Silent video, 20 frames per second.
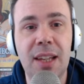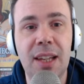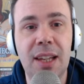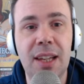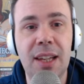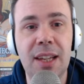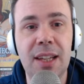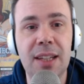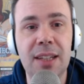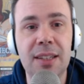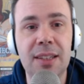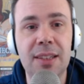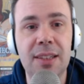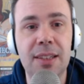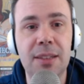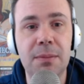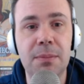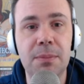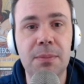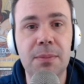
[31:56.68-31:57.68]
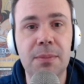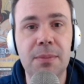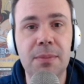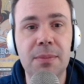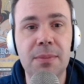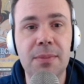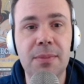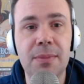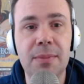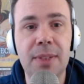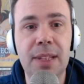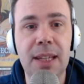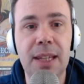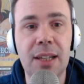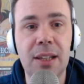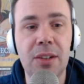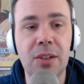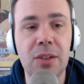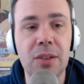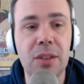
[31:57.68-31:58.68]
And yeah,
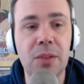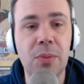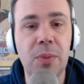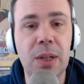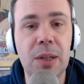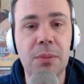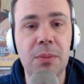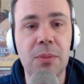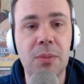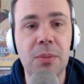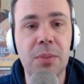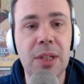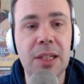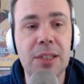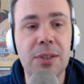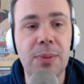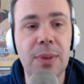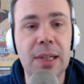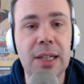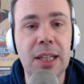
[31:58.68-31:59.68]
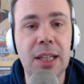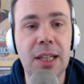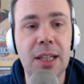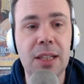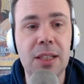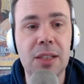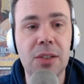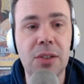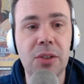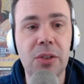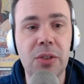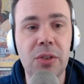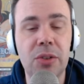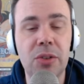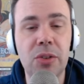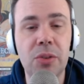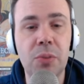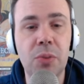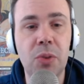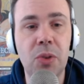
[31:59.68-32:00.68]
got the 1+1 here, so
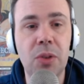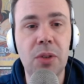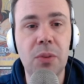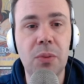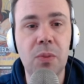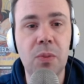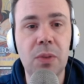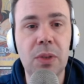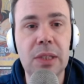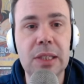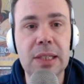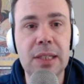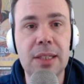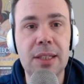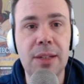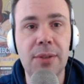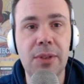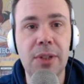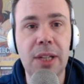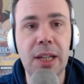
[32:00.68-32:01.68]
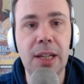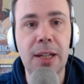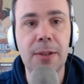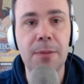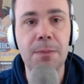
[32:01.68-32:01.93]
2 more, that's a 7k.